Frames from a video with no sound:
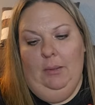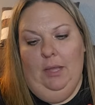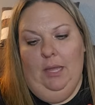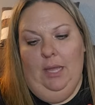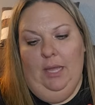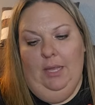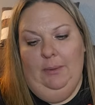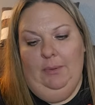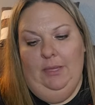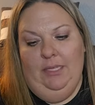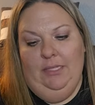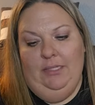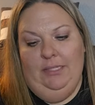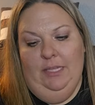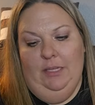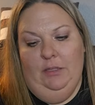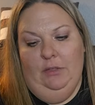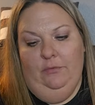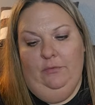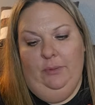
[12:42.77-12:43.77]
I
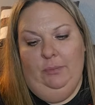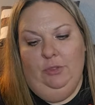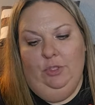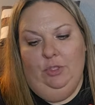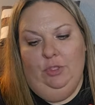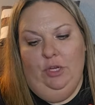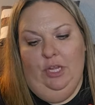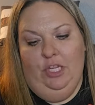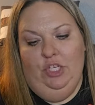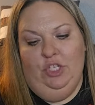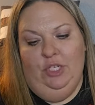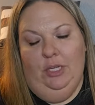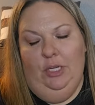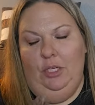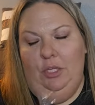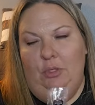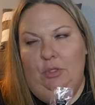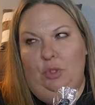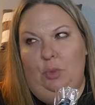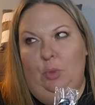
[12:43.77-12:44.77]
myself am strange and
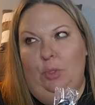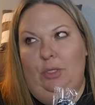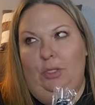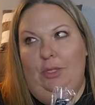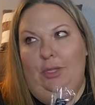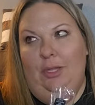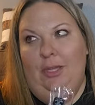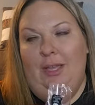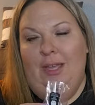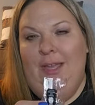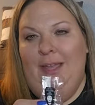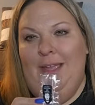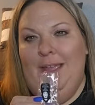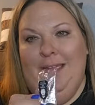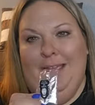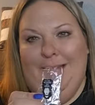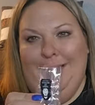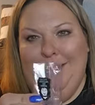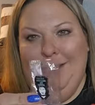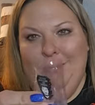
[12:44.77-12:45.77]
unusual,
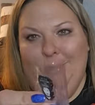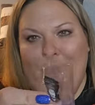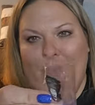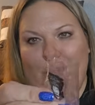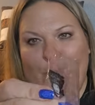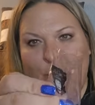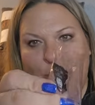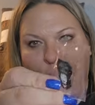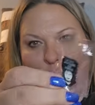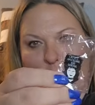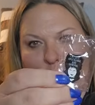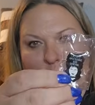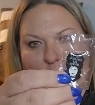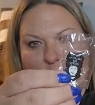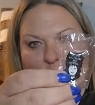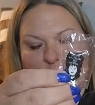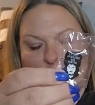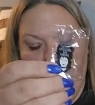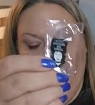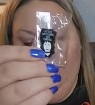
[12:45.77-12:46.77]
and I can't remember what movie
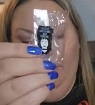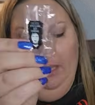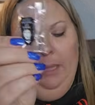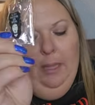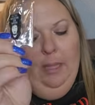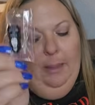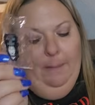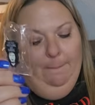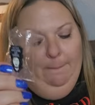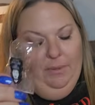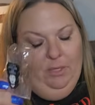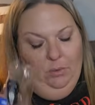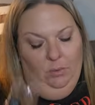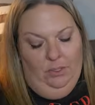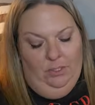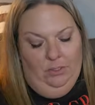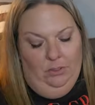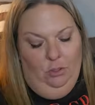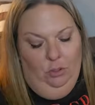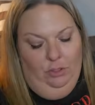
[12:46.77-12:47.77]
it's from, but it
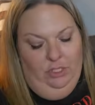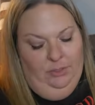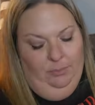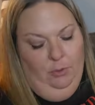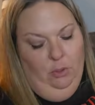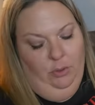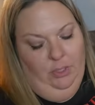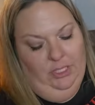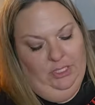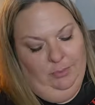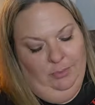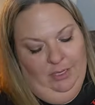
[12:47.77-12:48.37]
wasn't Hocus Pocus.